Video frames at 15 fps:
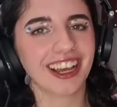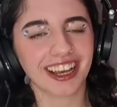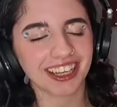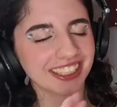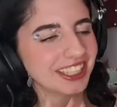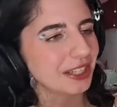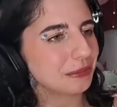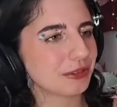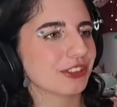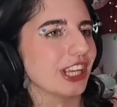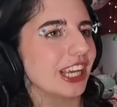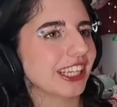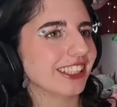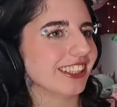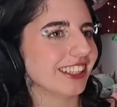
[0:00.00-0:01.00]
I keep
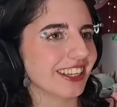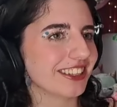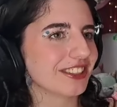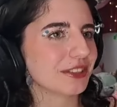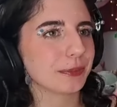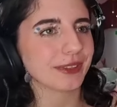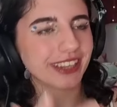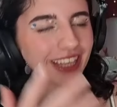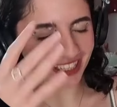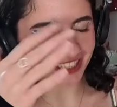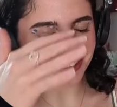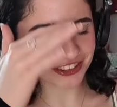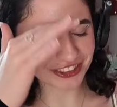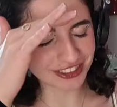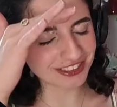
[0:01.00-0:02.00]
saying this, but that
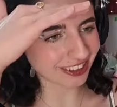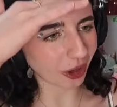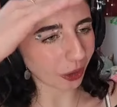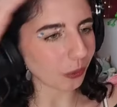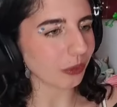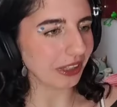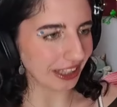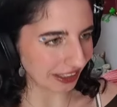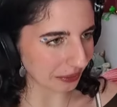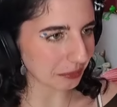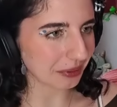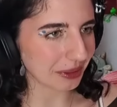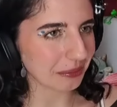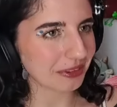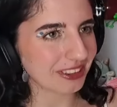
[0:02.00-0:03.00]
is totally a
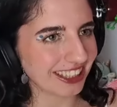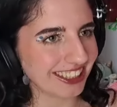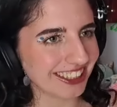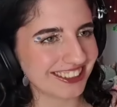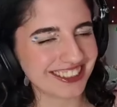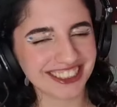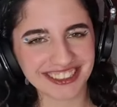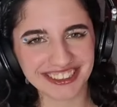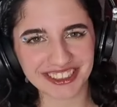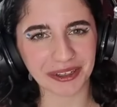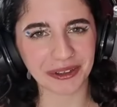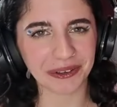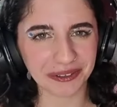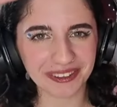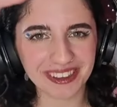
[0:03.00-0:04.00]
Pip thing to
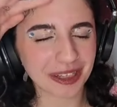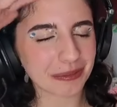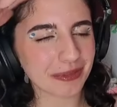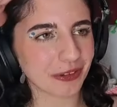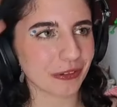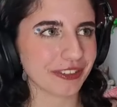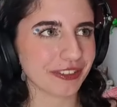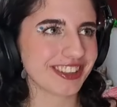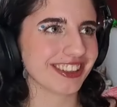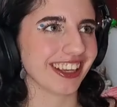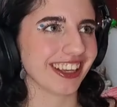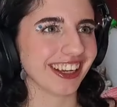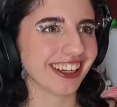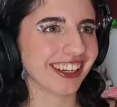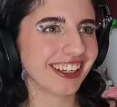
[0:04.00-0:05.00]
do. I mean,
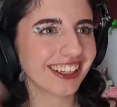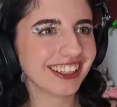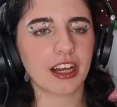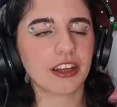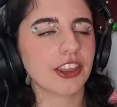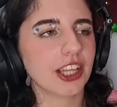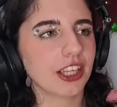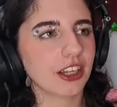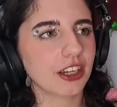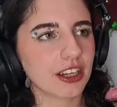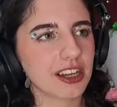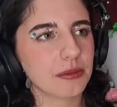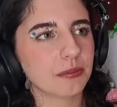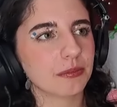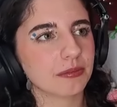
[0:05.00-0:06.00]
obviously. I think
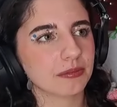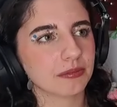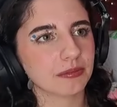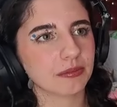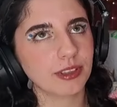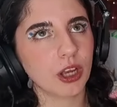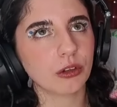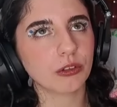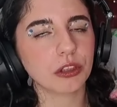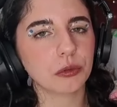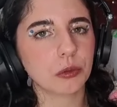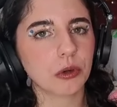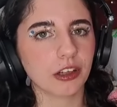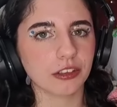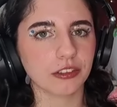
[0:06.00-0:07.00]
I'm the only
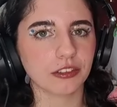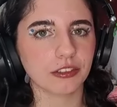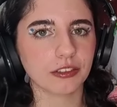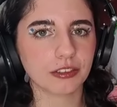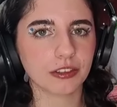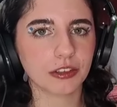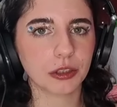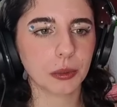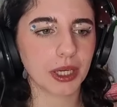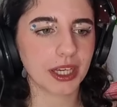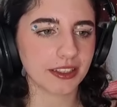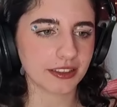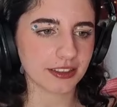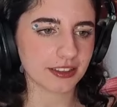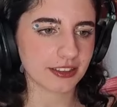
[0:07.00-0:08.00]
one who
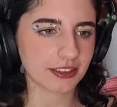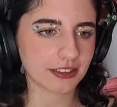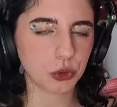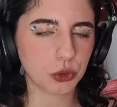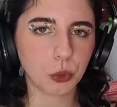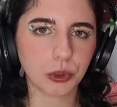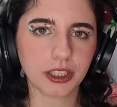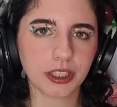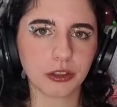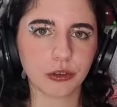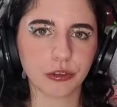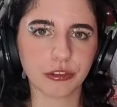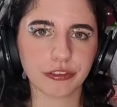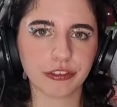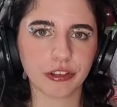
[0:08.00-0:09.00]
hates talking
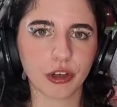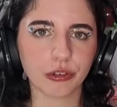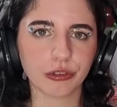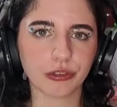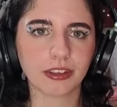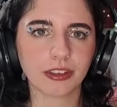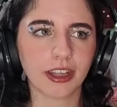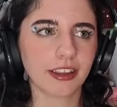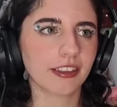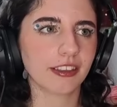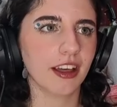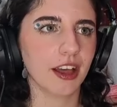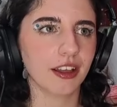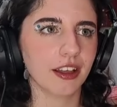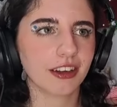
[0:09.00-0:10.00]
on the phone like
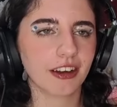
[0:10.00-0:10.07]
that.